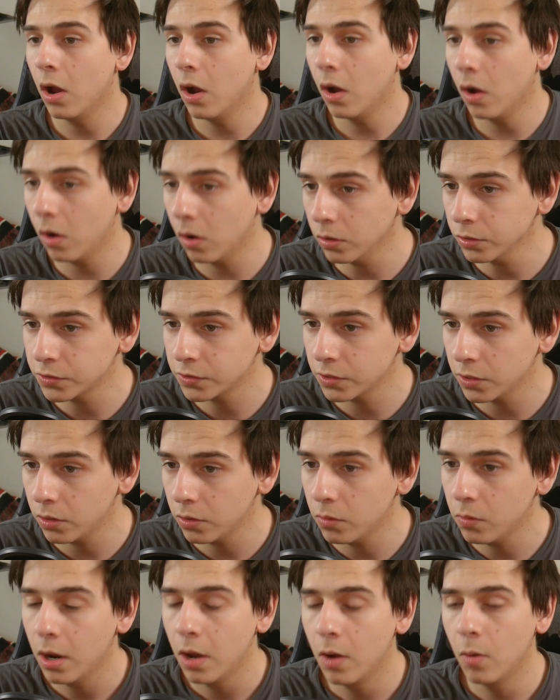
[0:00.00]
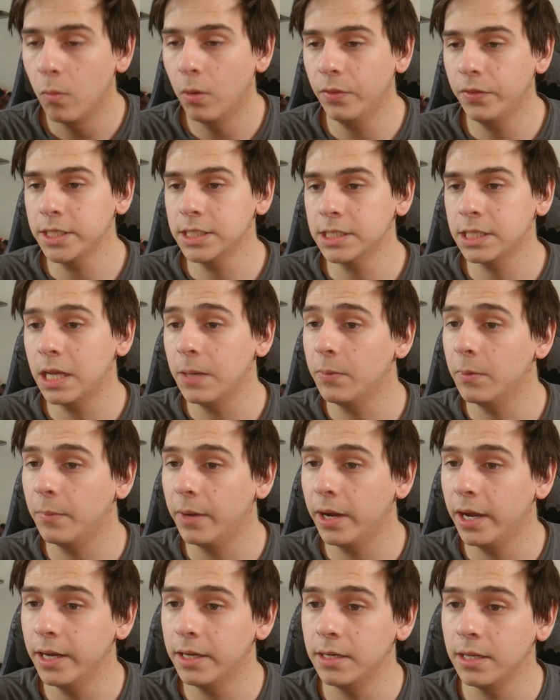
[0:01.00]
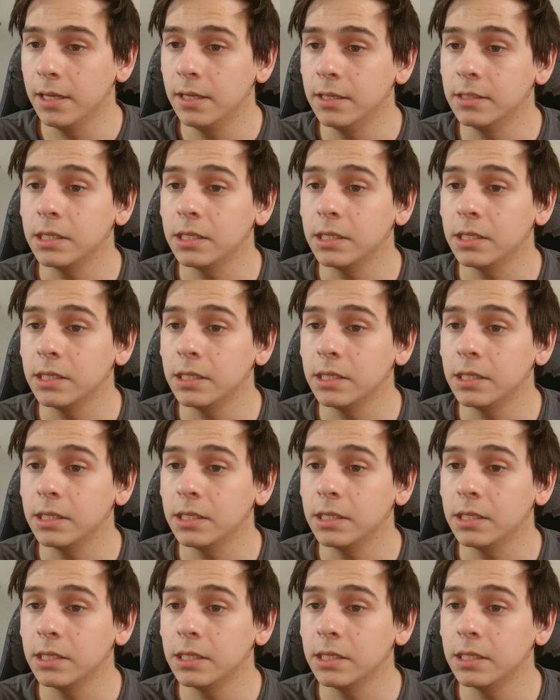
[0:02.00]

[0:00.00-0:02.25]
Also, one thing to keep in mind is